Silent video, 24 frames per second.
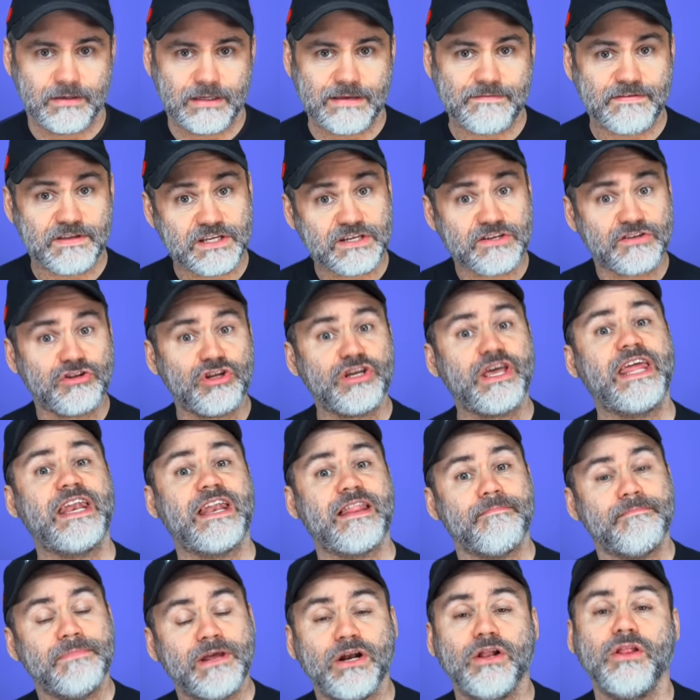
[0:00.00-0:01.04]
If you just look at
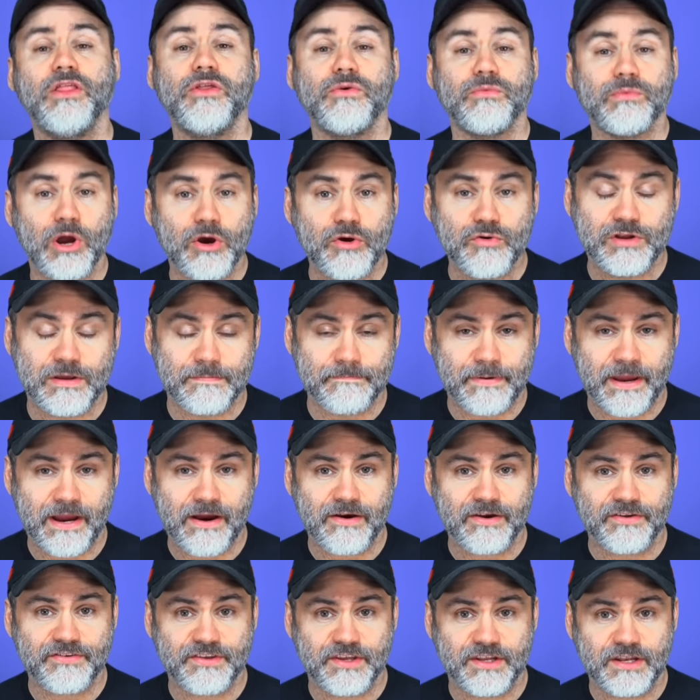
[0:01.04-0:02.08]
a middle-of-the-road
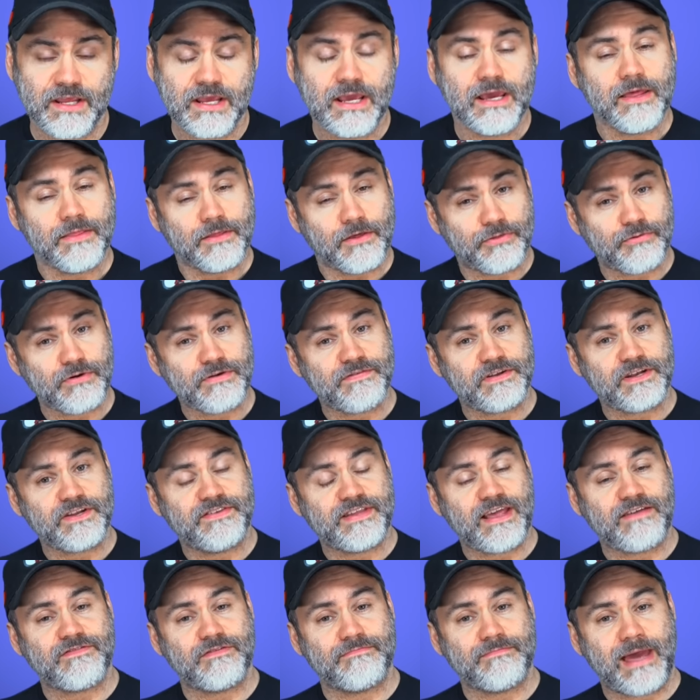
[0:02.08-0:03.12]
comparison, the three
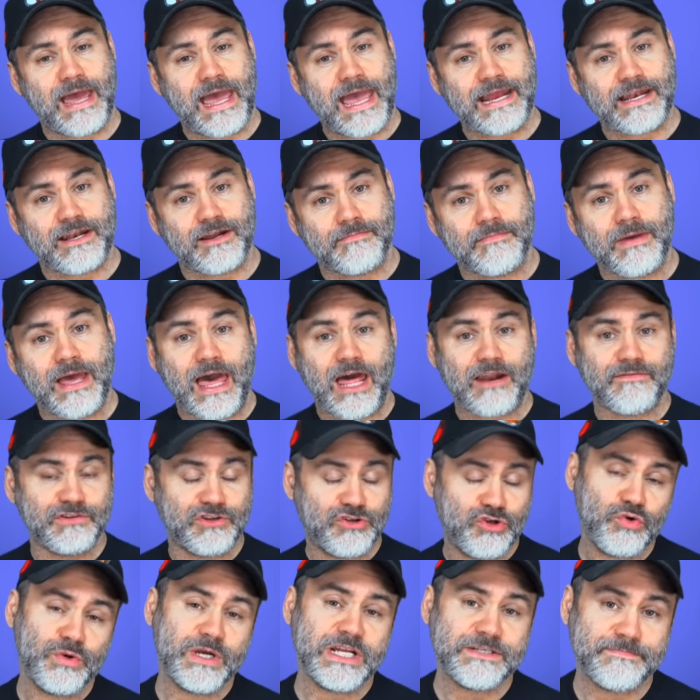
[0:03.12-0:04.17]
fifty-seven Magnum out of a
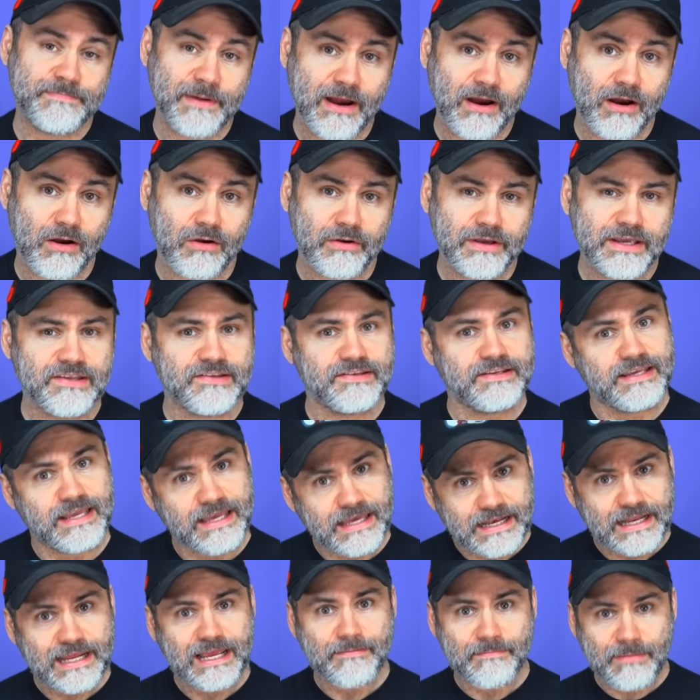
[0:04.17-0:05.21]
two inch barrel is
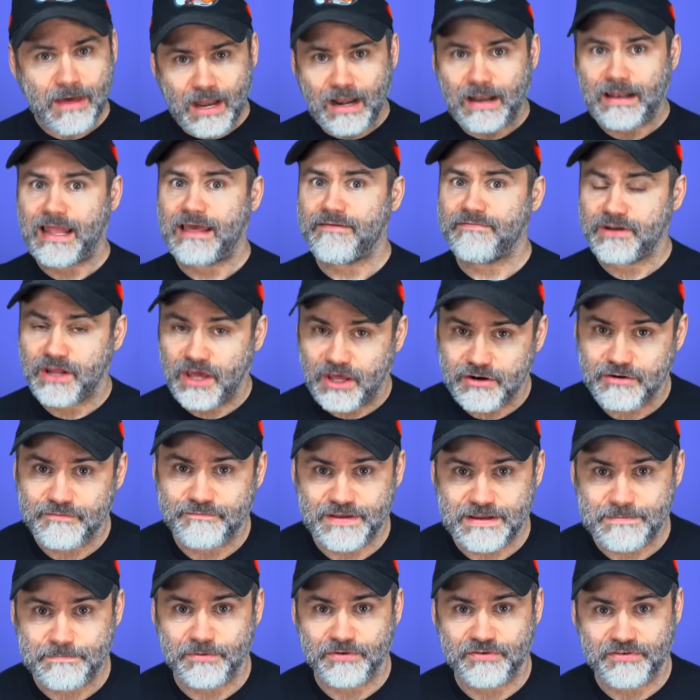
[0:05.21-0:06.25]
getting about eleven hundred
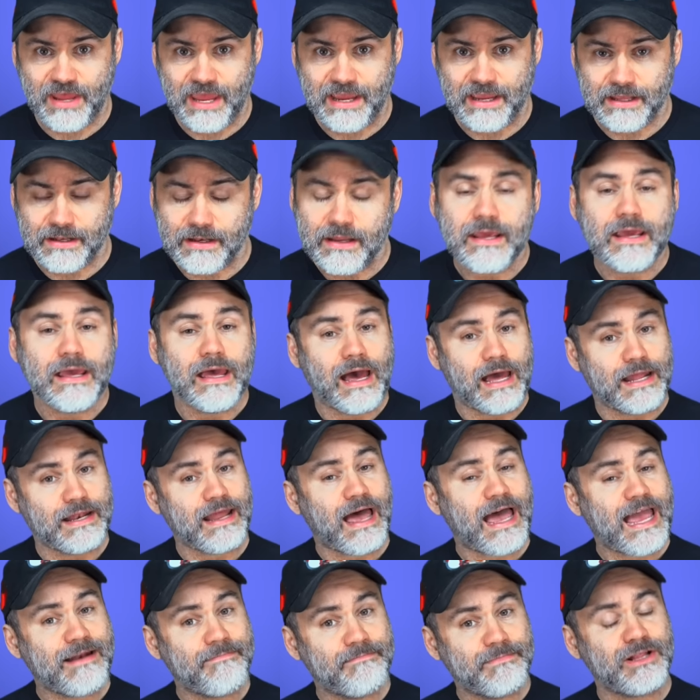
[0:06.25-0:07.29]
feet per second. A
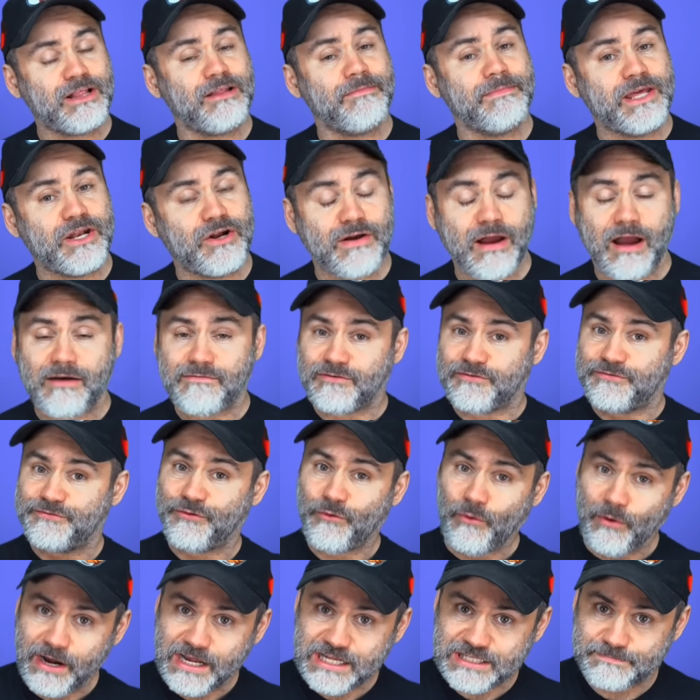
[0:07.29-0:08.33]
nine millimeter out of a
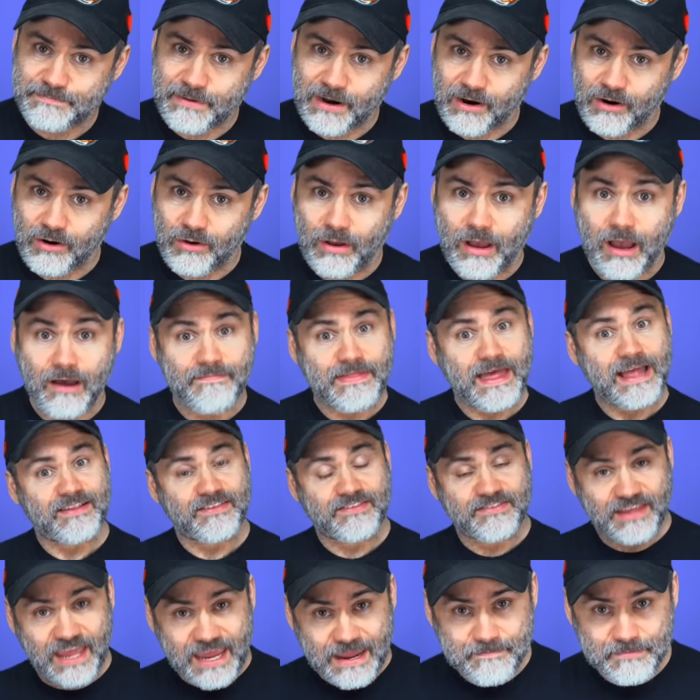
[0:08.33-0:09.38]
four inch barrel of that
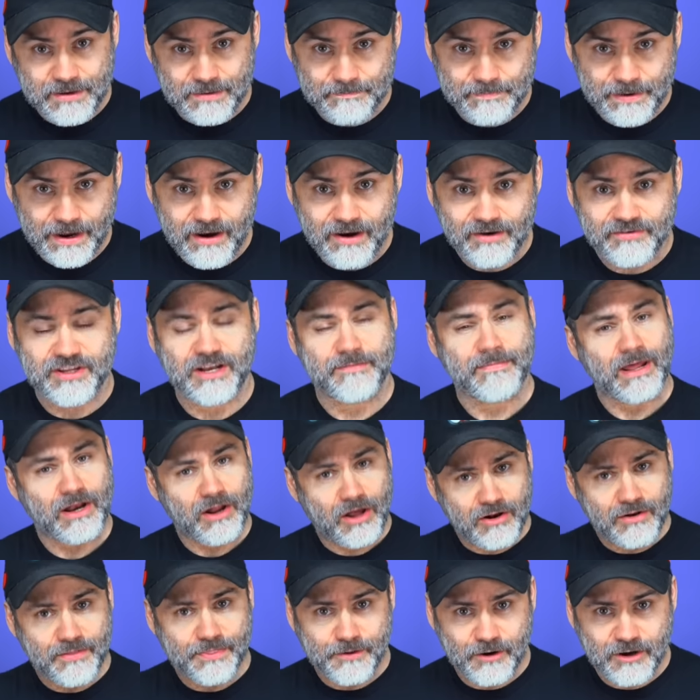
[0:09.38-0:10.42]
same comparison, about
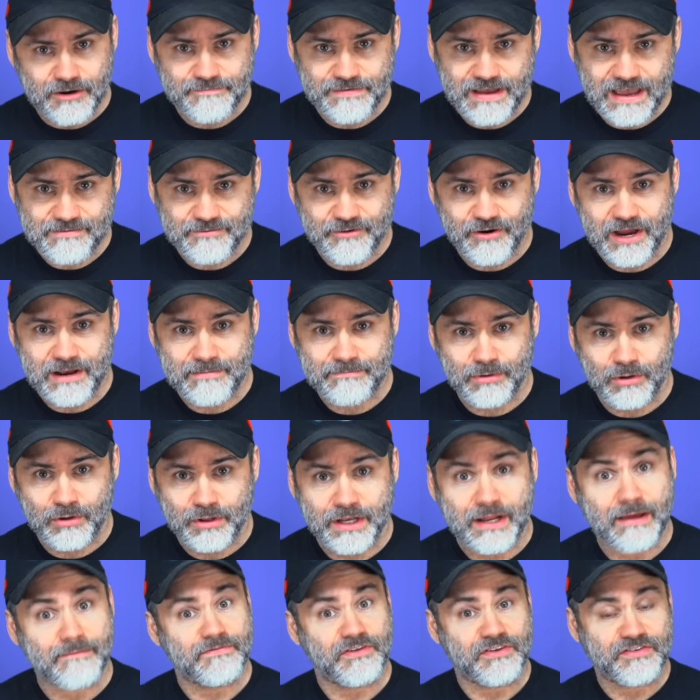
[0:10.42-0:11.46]
one thirty-five grain
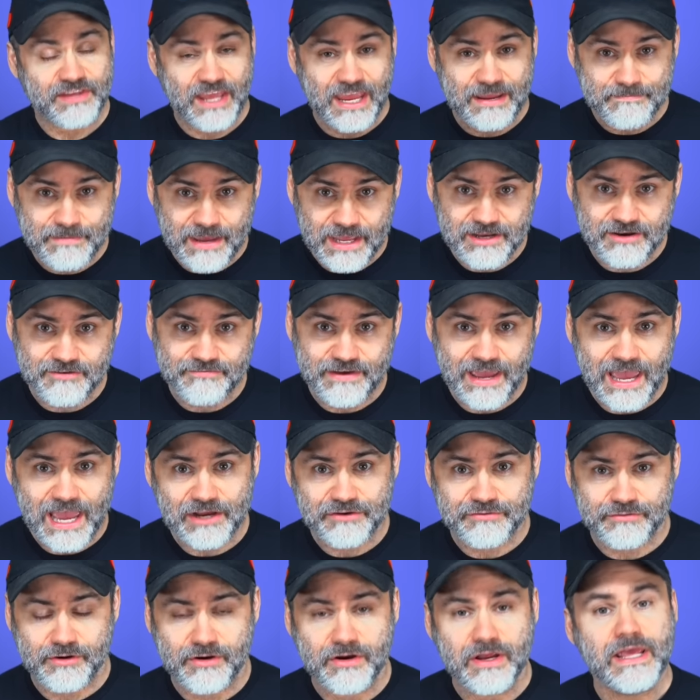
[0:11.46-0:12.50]
bullet of the same
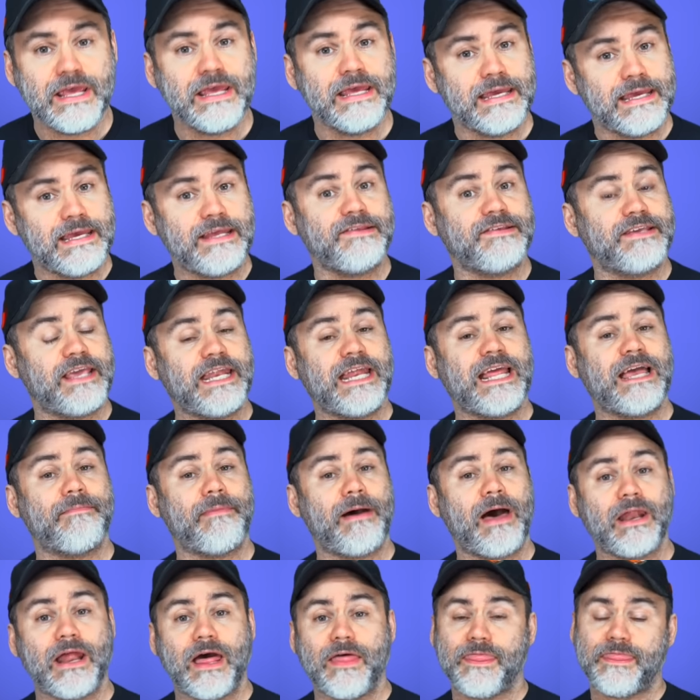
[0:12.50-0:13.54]
manufacturer, is getting
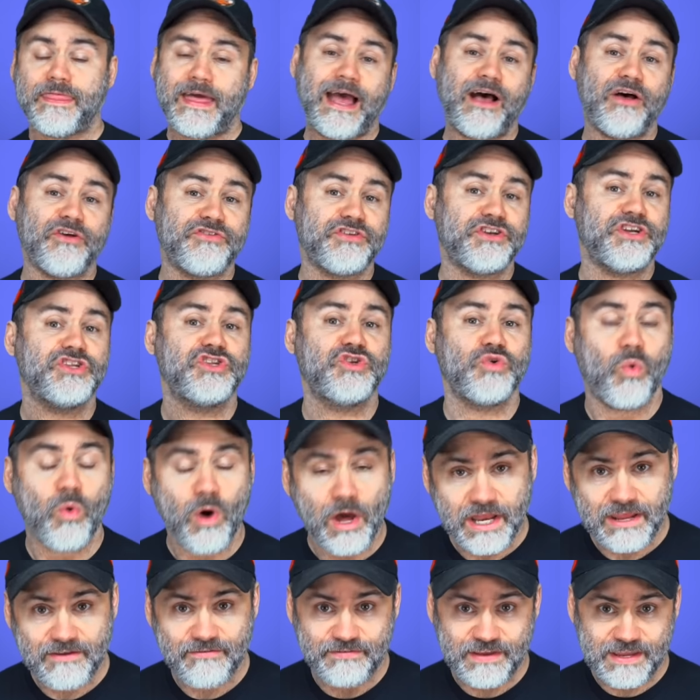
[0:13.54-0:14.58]
about one thousand
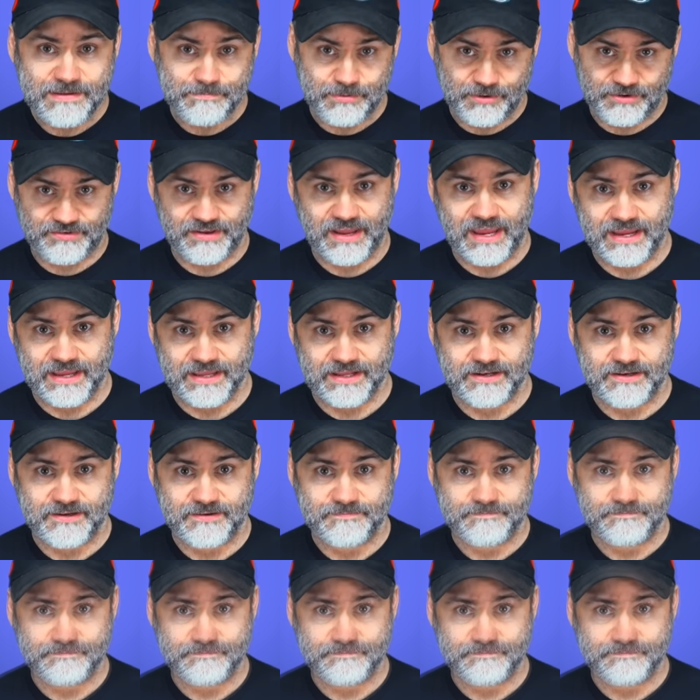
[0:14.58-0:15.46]
twenty feet per second.